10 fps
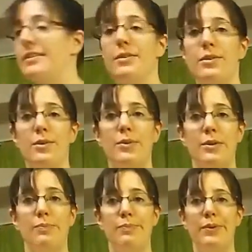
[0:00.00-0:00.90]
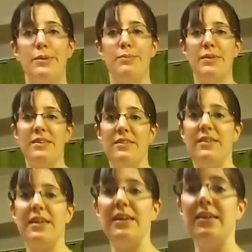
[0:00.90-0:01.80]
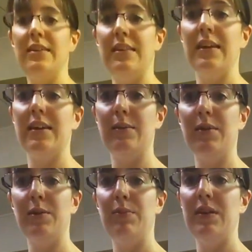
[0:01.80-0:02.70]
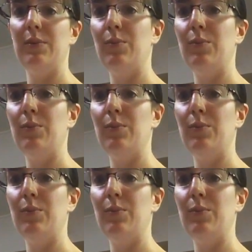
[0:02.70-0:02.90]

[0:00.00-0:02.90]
I got nowhere to put the standy thing and I'm gonna be in the